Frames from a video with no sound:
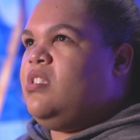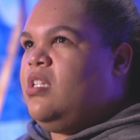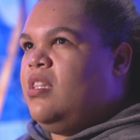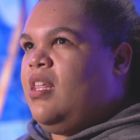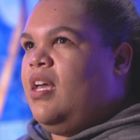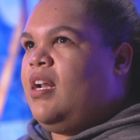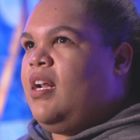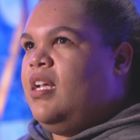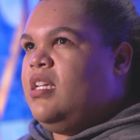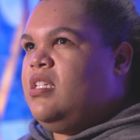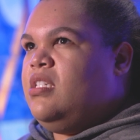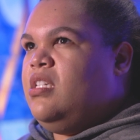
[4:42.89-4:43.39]
to
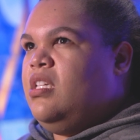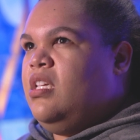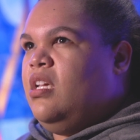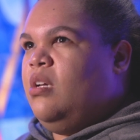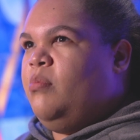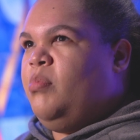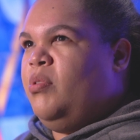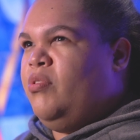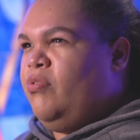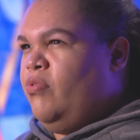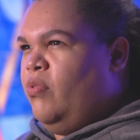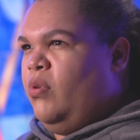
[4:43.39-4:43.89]
that
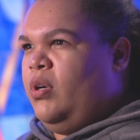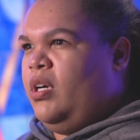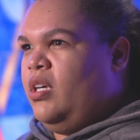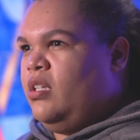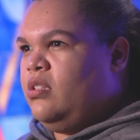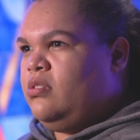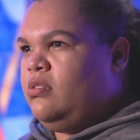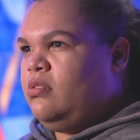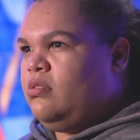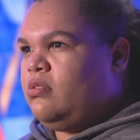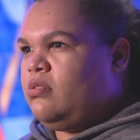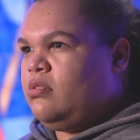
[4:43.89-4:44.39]
idea
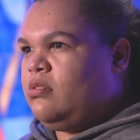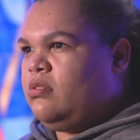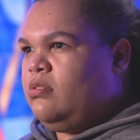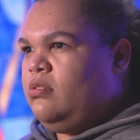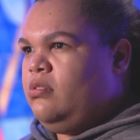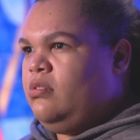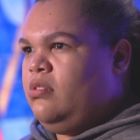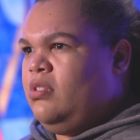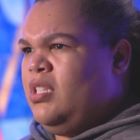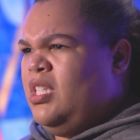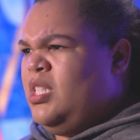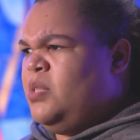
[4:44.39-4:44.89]
before,
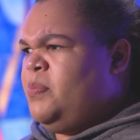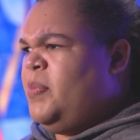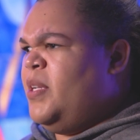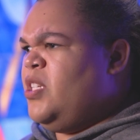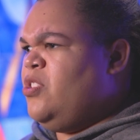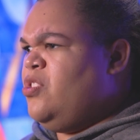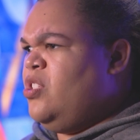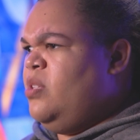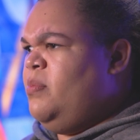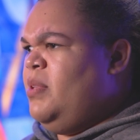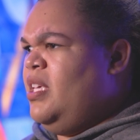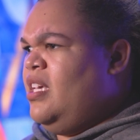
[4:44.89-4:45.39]

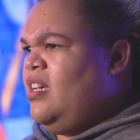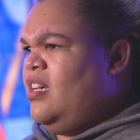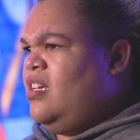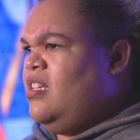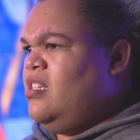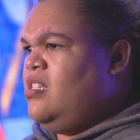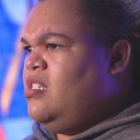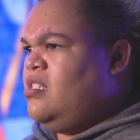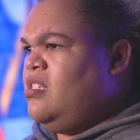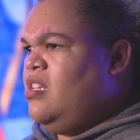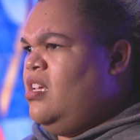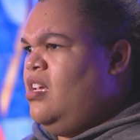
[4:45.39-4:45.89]
especially
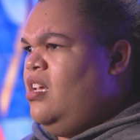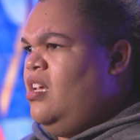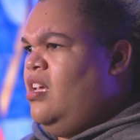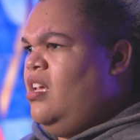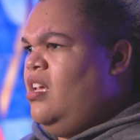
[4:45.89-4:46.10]
because